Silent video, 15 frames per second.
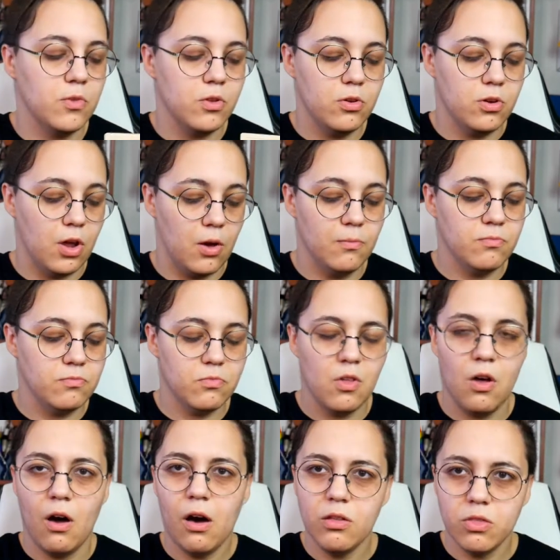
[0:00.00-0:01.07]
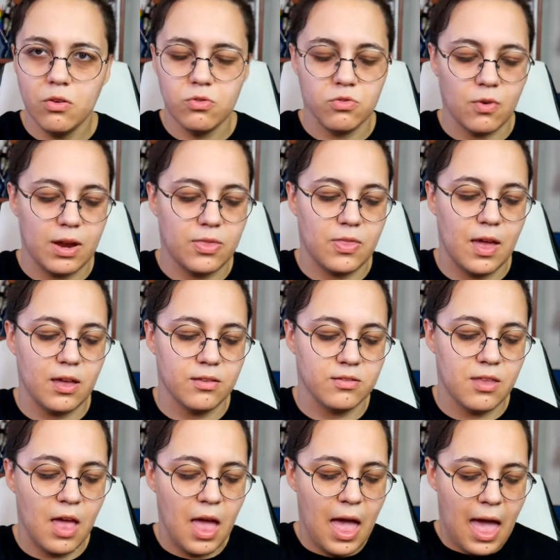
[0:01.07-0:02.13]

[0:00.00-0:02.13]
you know, all those great things.